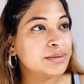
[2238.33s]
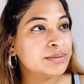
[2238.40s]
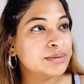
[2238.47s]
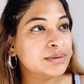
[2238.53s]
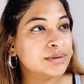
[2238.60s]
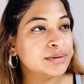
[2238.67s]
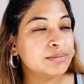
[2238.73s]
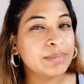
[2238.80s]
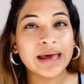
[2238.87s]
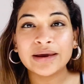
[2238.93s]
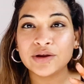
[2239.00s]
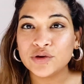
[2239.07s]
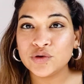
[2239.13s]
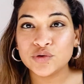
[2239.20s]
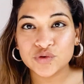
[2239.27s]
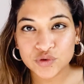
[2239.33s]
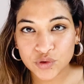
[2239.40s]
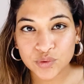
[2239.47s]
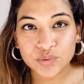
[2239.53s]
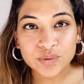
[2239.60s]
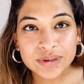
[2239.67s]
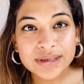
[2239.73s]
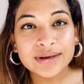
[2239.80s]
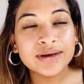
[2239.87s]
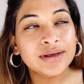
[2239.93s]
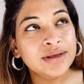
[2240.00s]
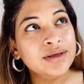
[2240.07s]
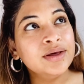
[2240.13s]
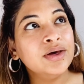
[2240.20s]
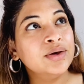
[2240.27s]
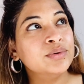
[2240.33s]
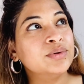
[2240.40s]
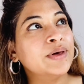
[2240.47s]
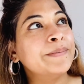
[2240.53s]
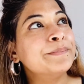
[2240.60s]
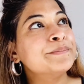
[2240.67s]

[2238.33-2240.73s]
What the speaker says: back in your school. Okay,